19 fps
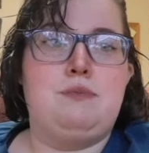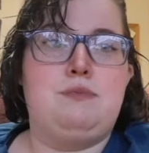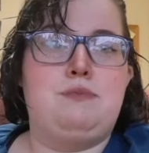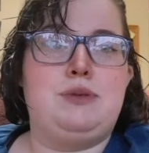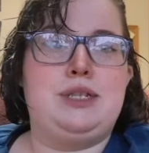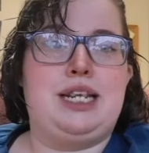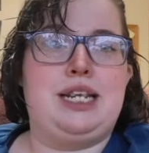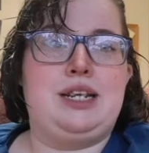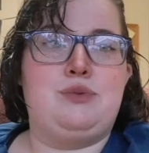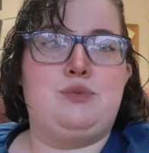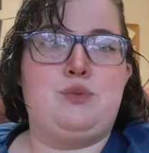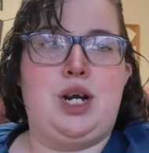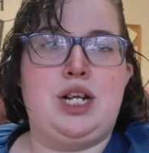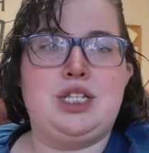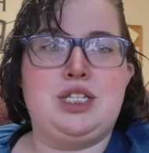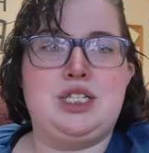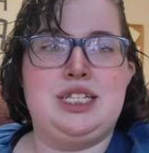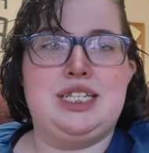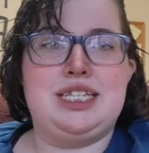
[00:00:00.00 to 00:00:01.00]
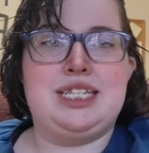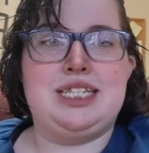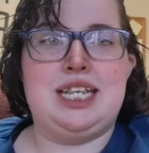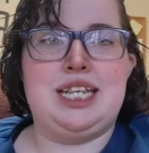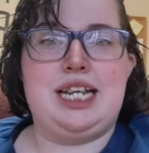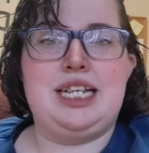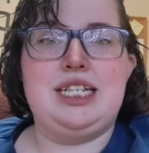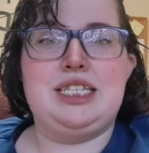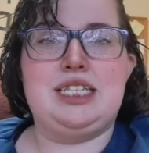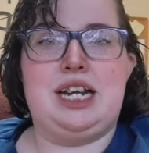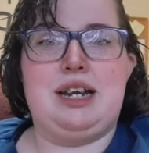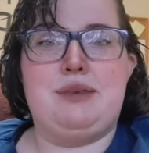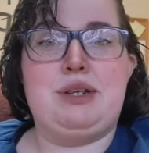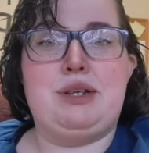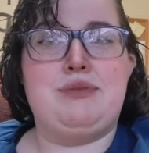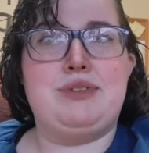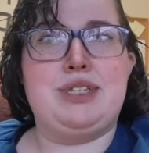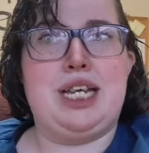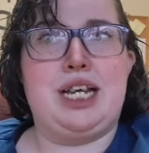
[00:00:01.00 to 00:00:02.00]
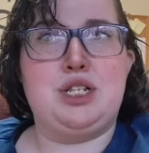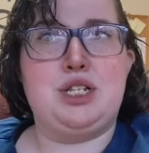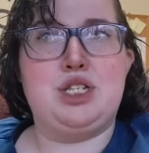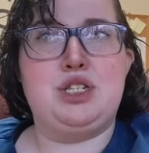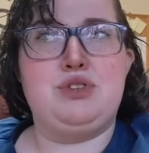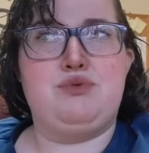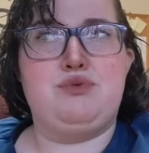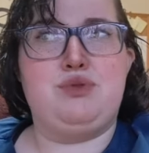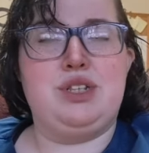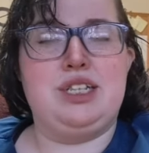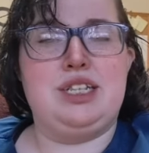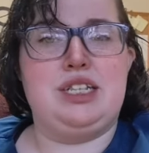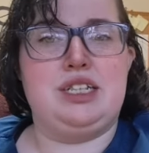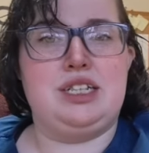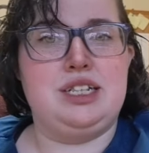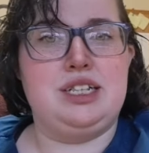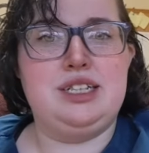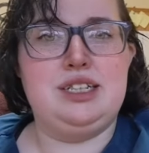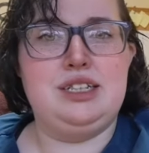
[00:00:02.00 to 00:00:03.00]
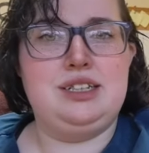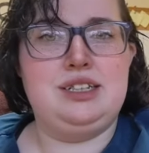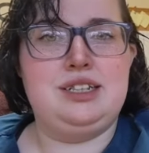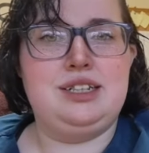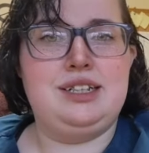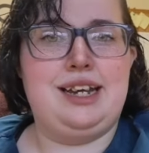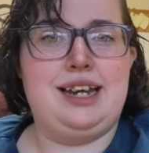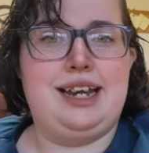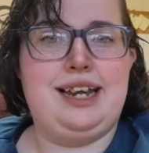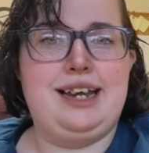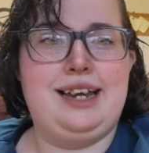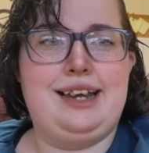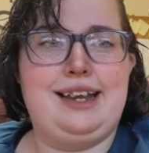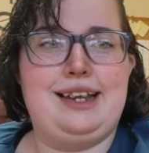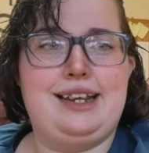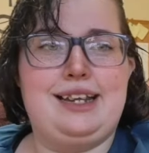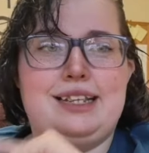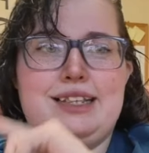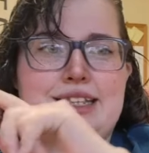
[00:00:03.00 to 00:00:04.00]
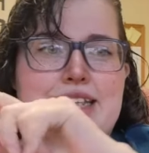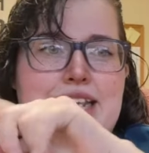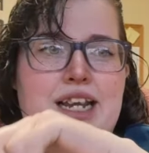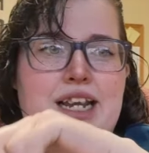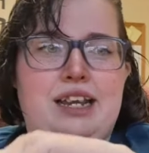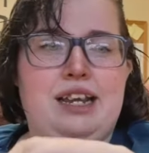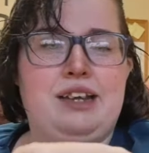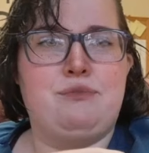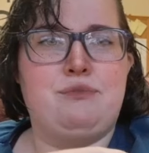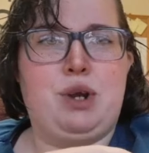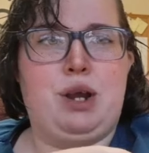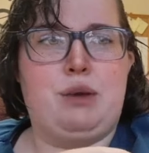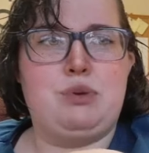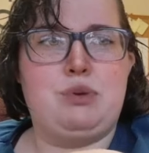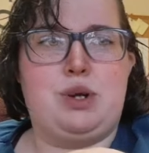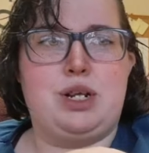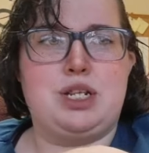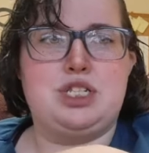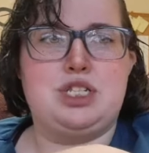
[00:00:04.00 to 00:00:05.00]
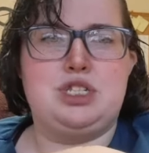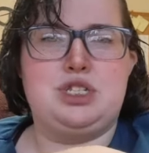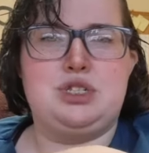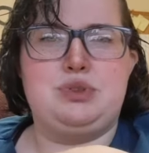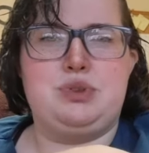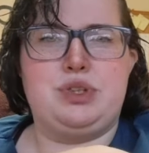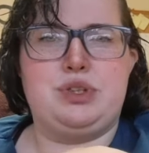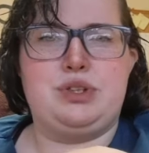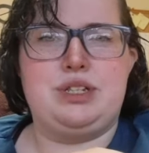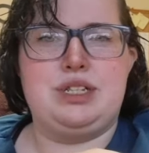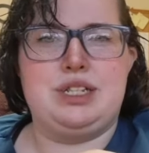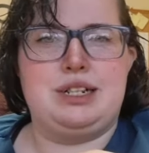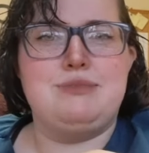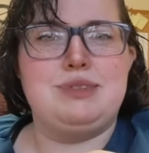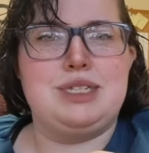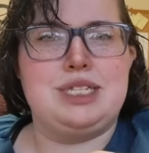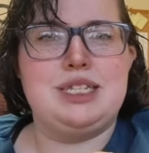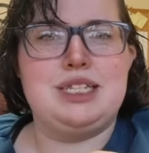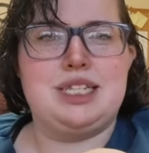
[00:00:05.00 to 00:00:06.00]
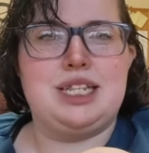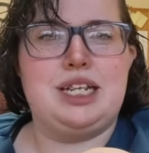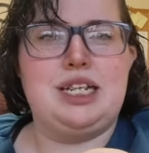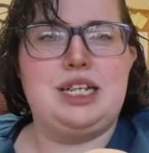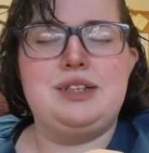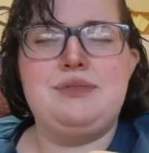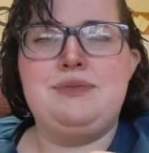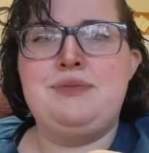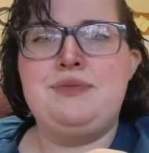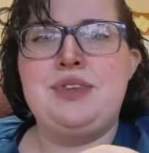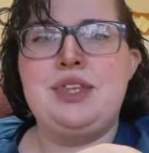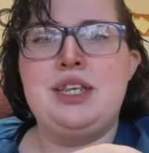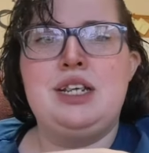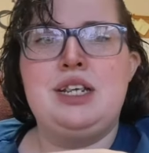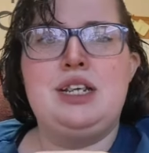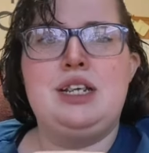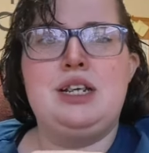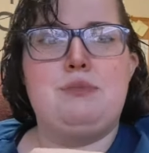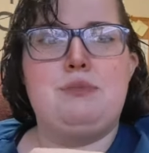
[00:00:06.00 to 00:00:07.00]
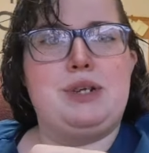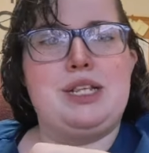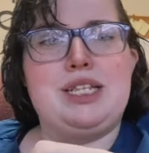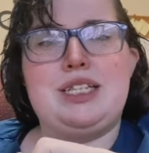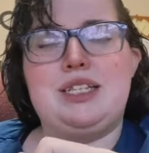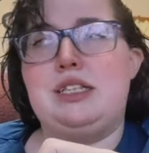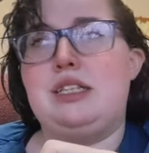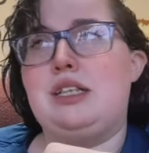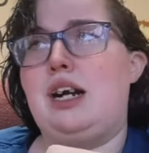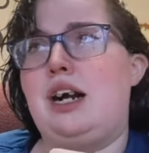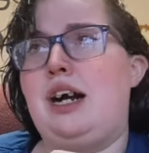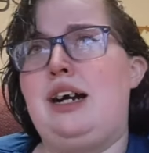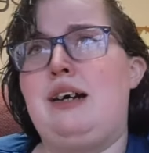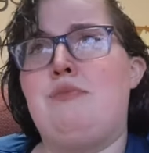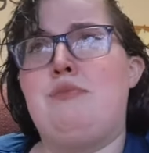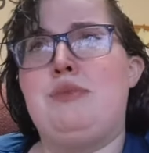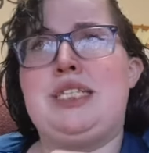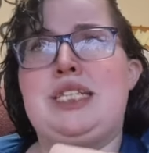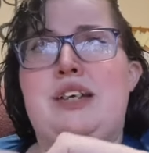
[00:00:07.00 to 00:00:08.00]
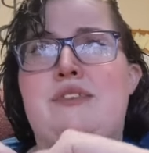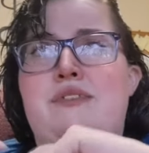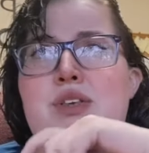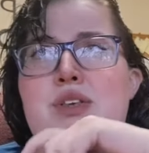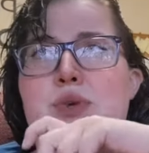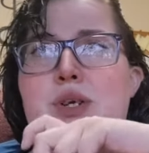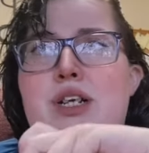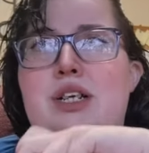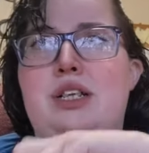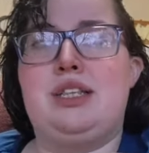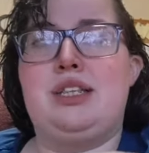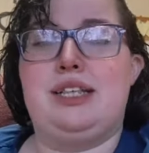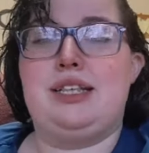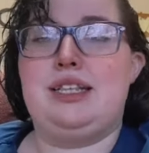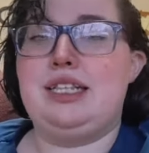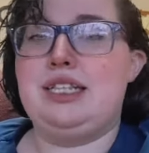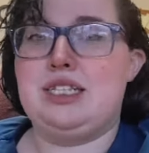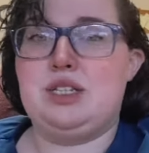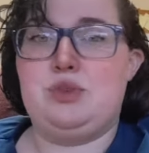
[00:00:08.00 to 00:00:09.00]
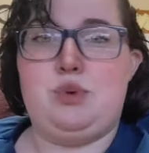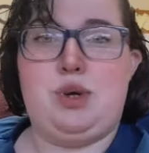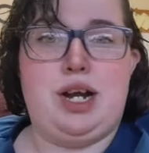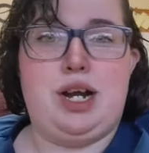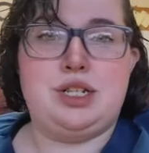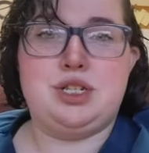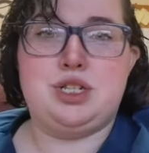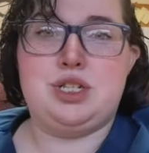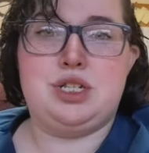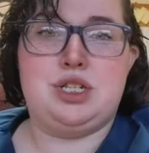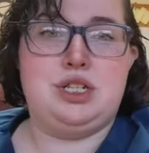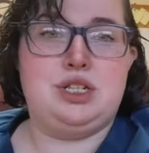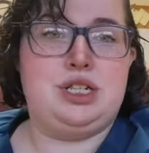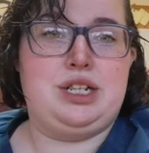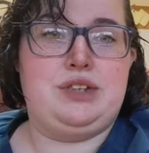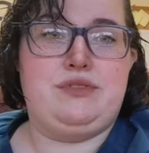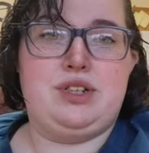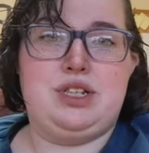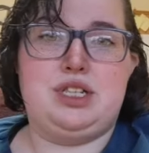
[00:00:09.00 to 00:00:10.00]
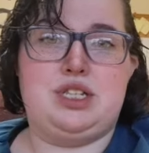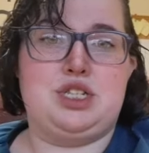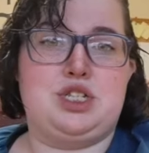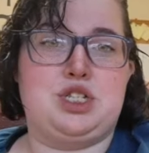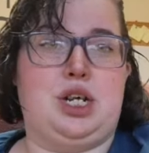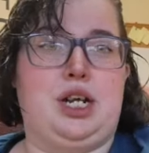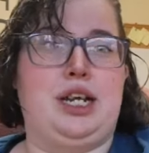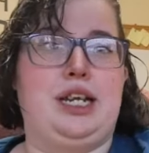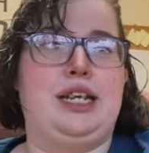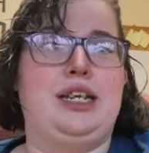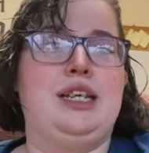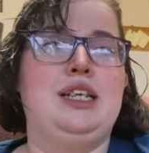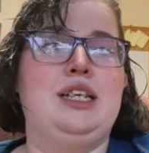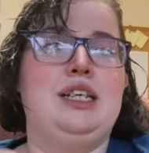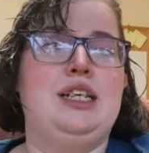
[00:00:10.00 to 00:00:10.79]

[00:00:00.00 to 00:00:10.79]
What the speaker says: But then I watched it a second time, and it was actually really good. And then I've probably watched it 2 or 3 times since then. But it's good. It's definitely worth at least a watch. Give it a good try.